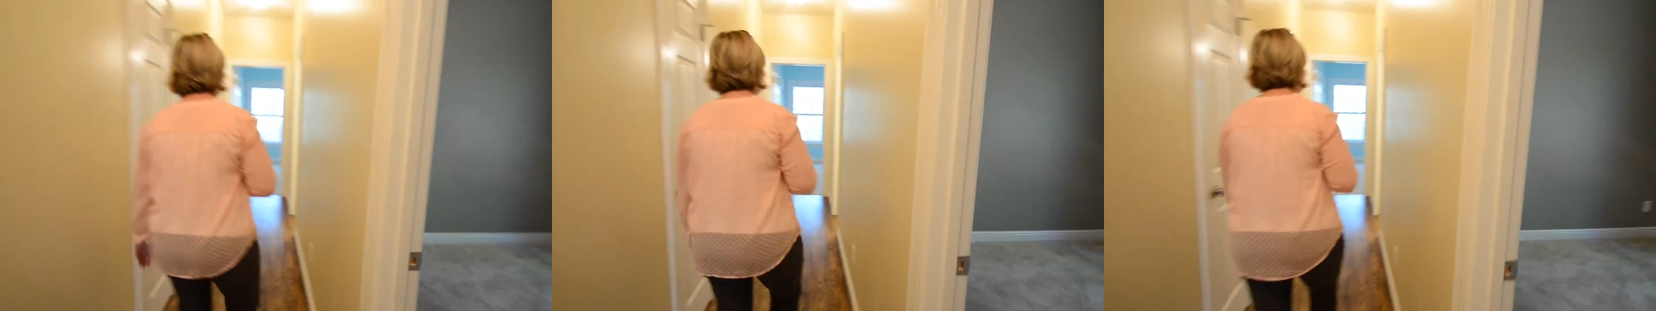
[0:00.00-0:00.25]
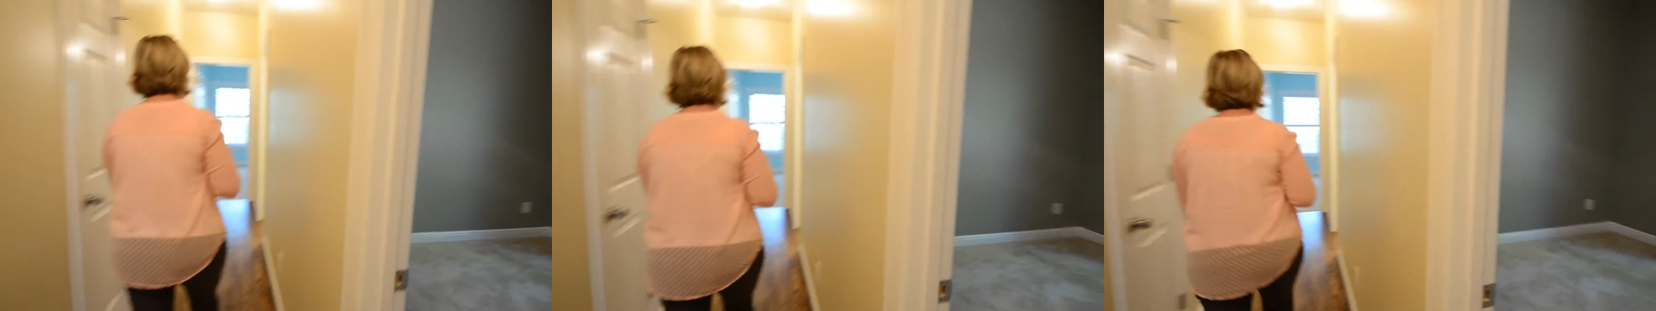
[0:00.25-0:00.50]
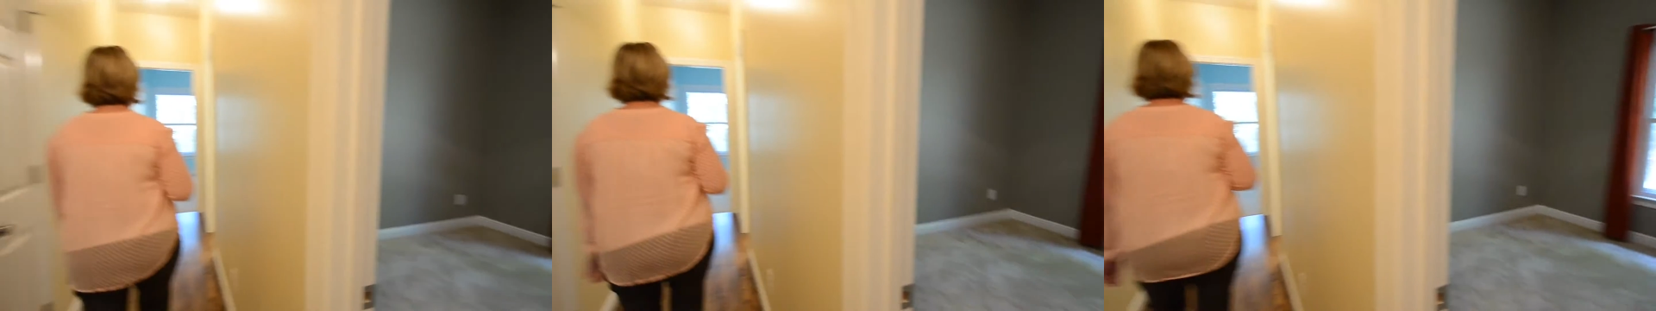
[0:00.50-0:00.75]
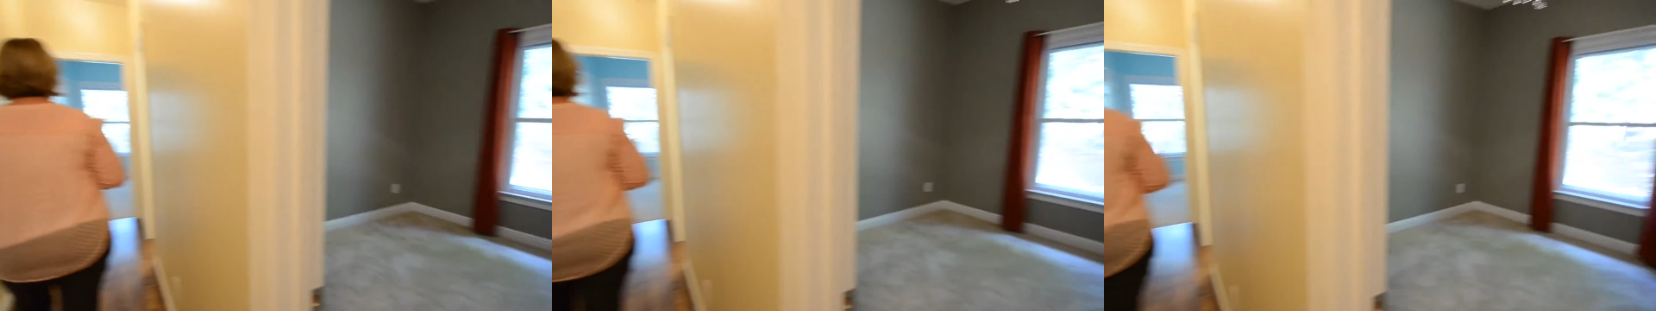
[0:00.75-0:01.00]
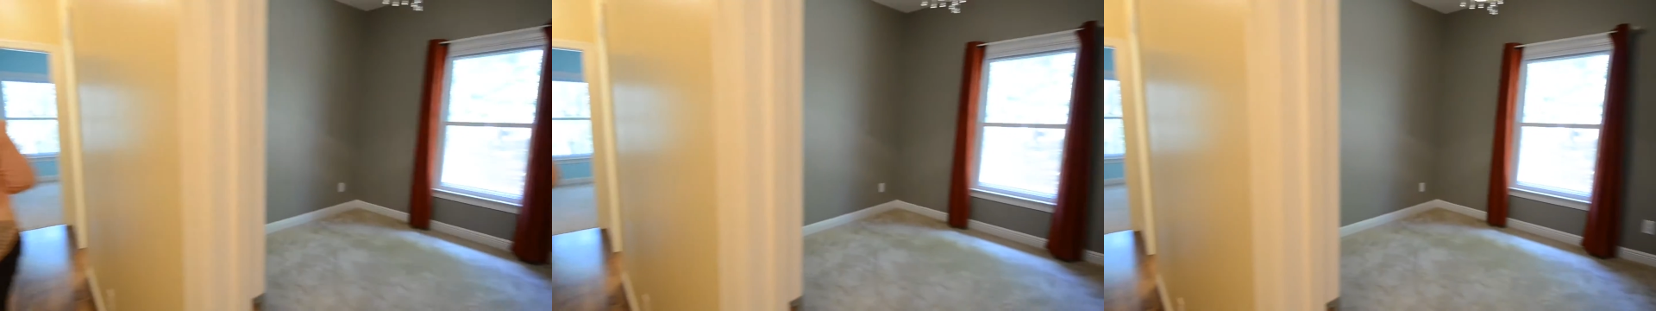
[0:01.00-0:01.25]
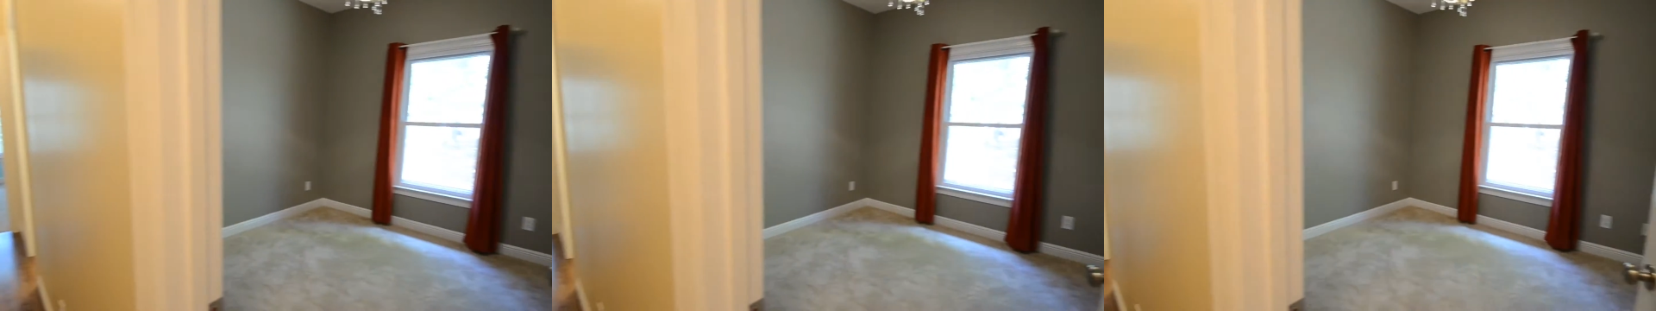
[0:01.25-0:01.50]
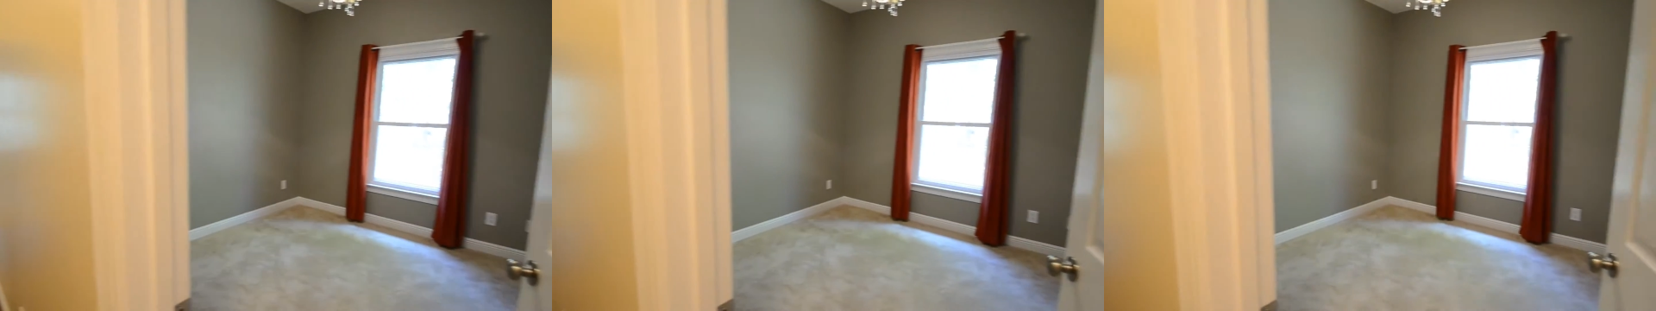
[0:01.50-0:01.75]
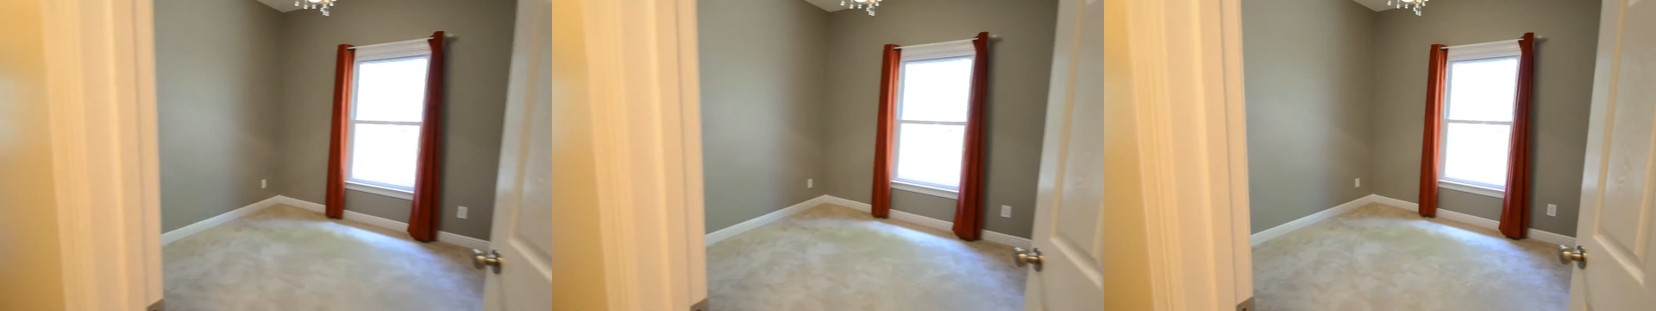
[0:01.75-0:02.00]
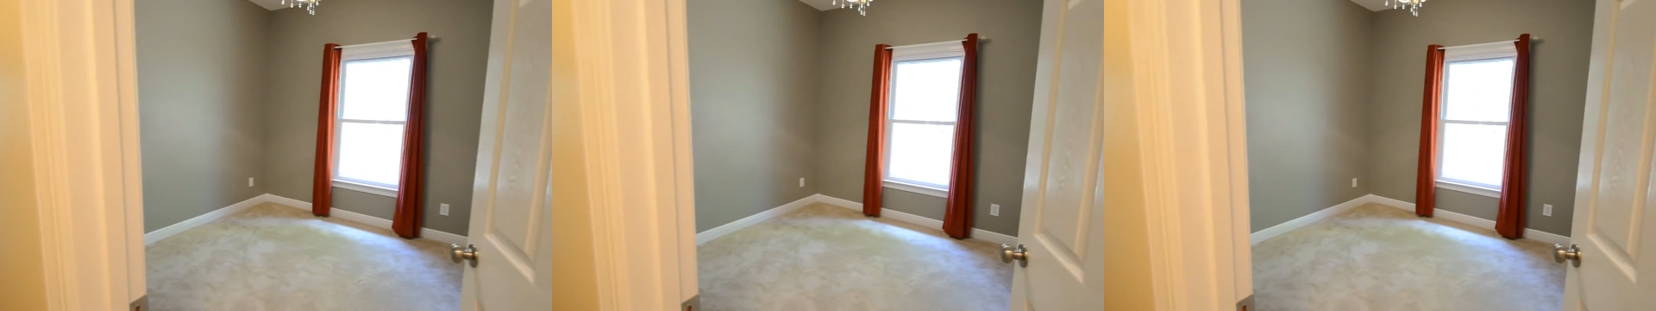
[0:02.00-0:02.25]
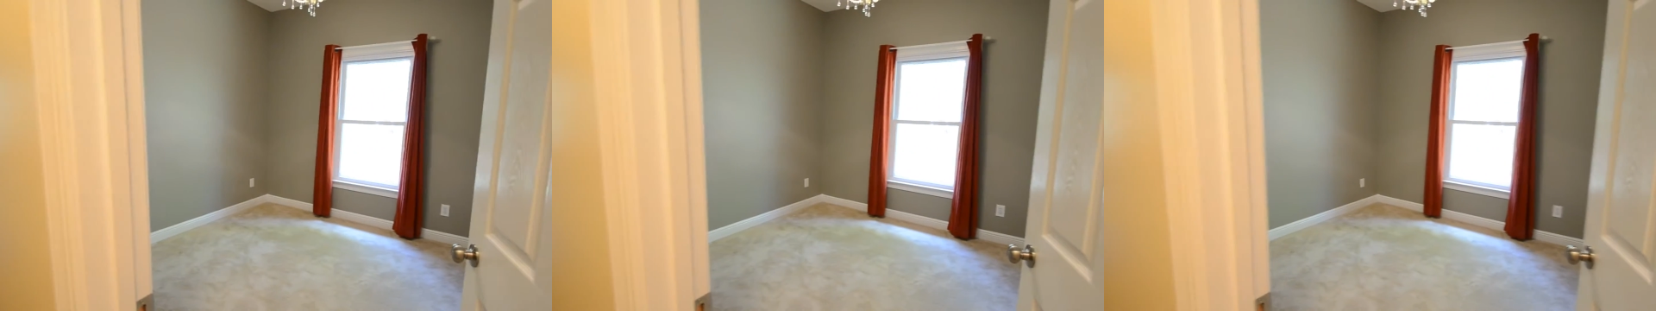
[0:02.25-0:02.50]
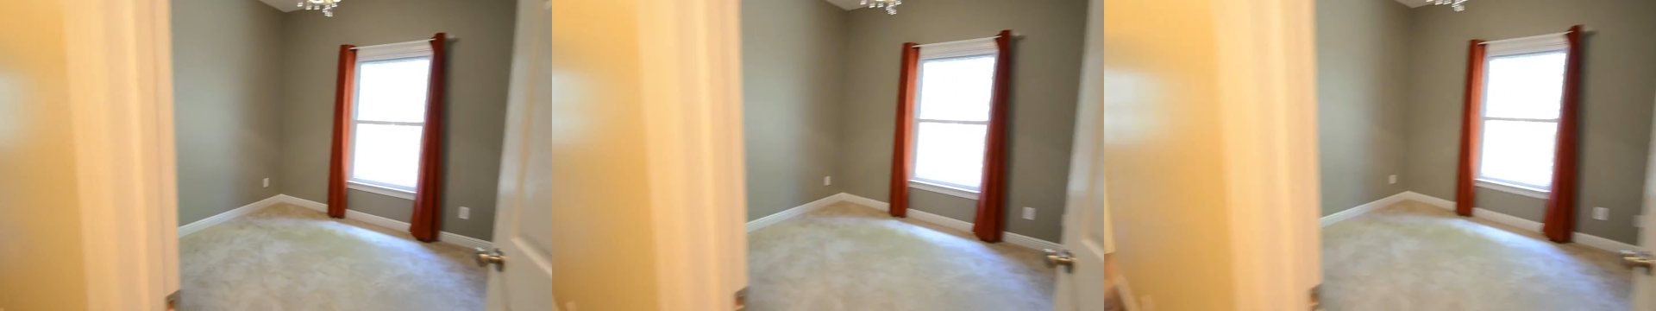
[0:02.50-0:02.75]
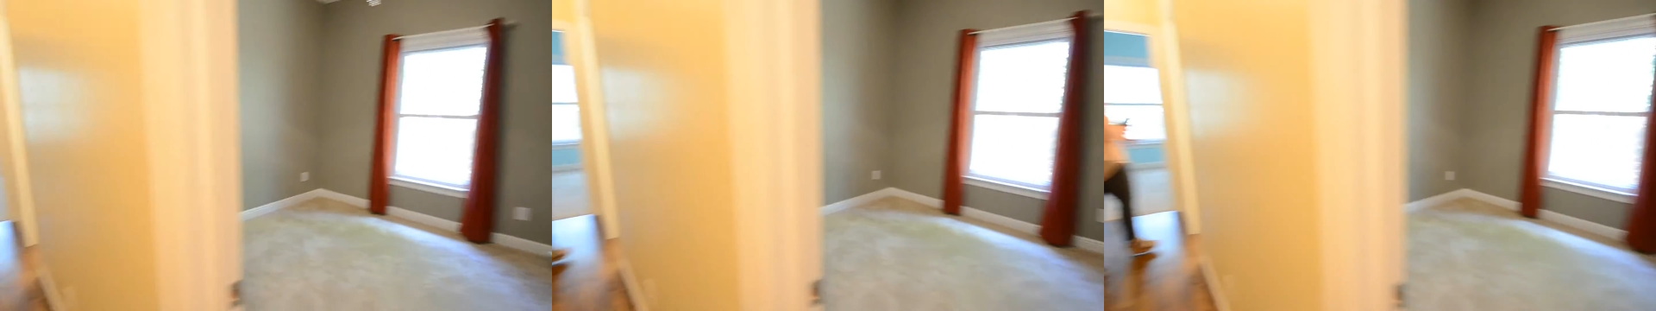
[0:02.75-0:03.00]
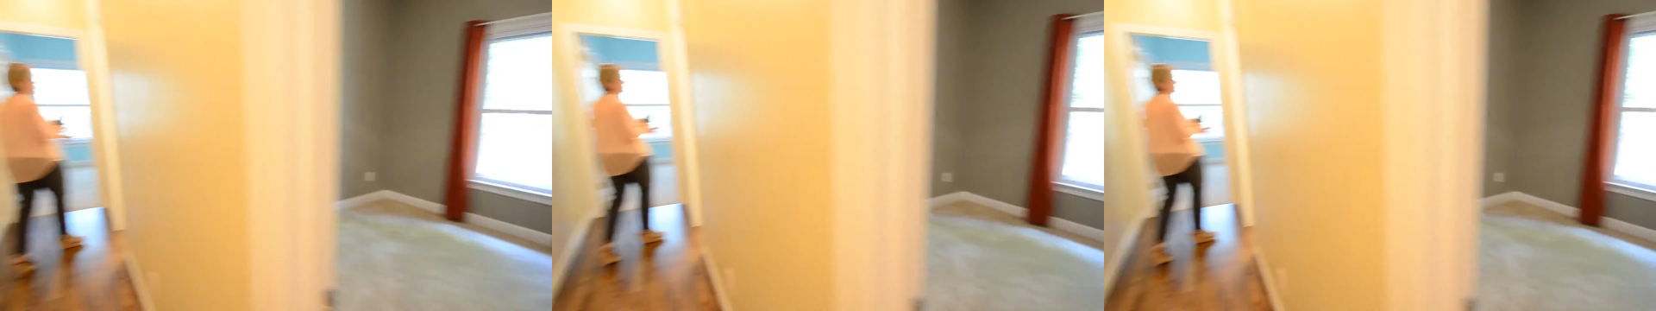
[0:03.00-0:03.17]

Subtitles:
Nobody's mouth can be seen.